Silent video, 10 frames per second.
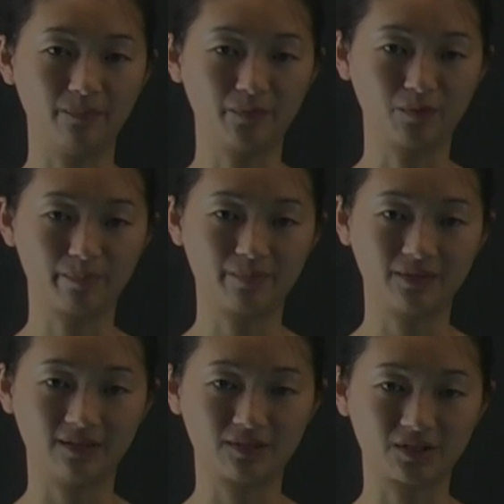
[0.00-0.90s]
where
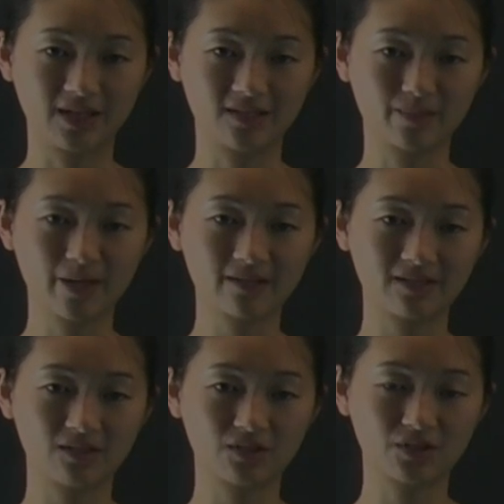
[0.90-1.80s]
these are 10 SPOC
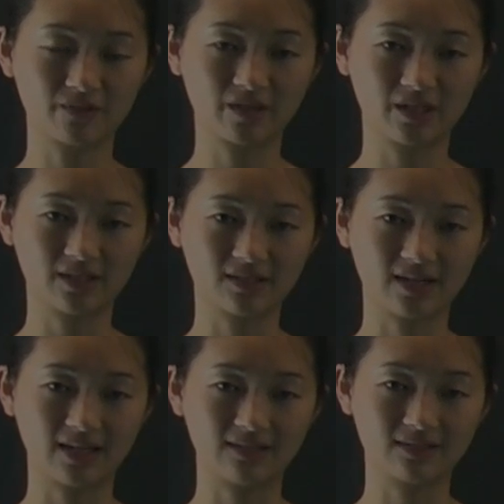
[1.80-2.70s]
sensors of various
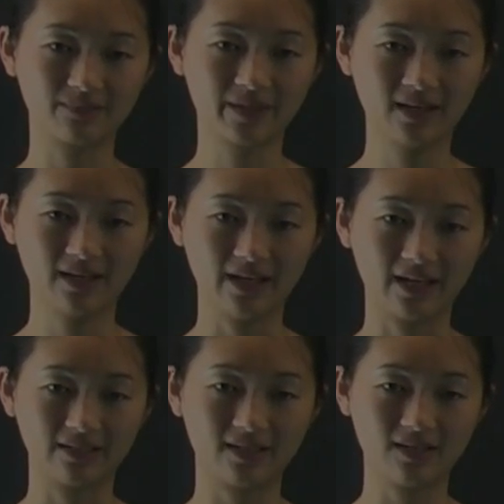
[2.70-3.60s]
kinds,
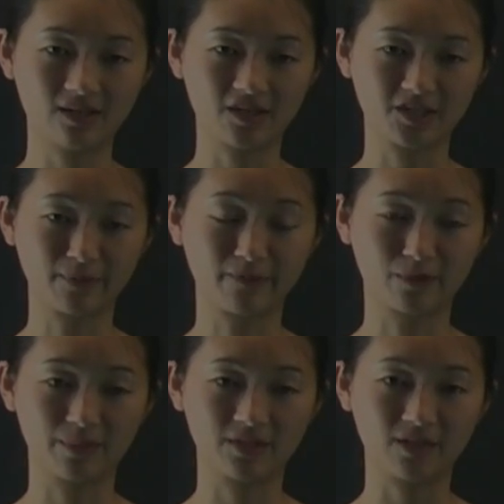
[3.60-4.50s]
and here is the
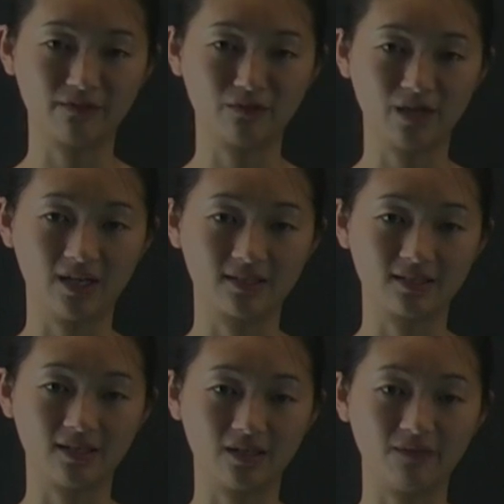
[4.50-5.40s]
performance if you
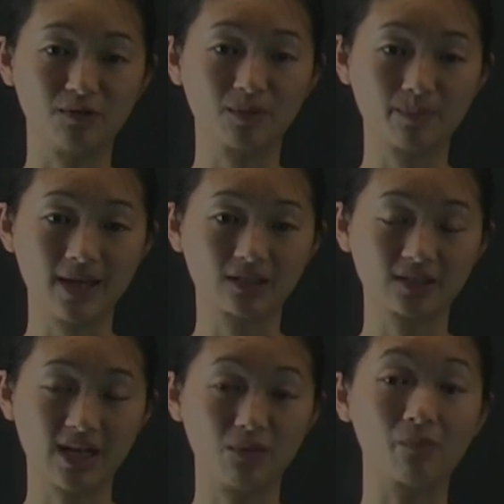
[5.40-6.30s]
had picked
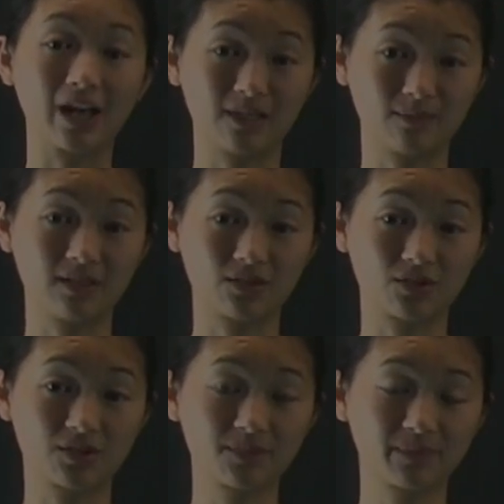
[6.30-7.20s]
10 random
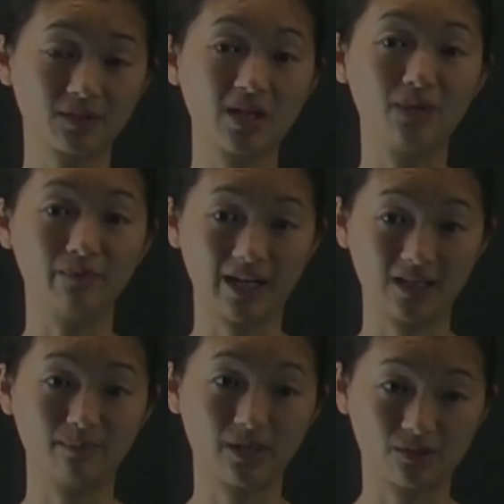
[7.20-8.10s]
sensors, 10
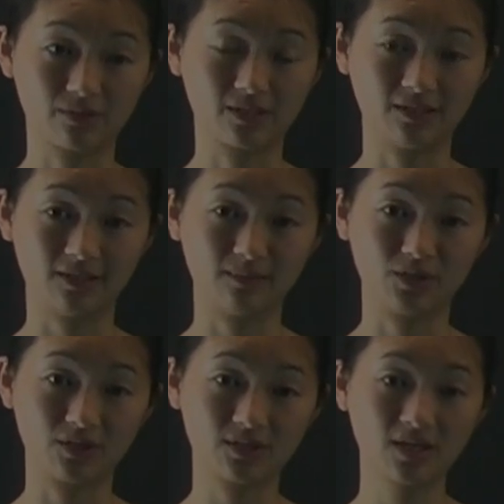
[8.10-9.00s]
random pixels in these
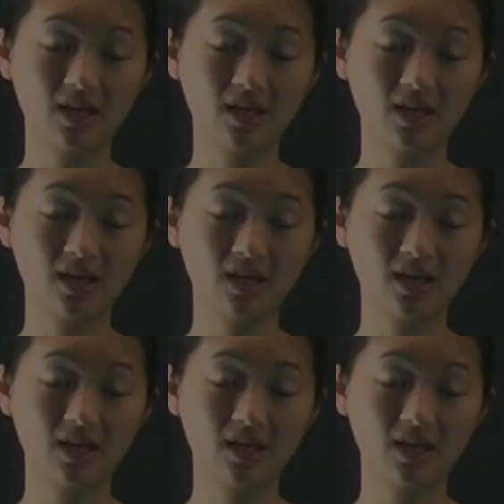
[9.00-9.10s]
images.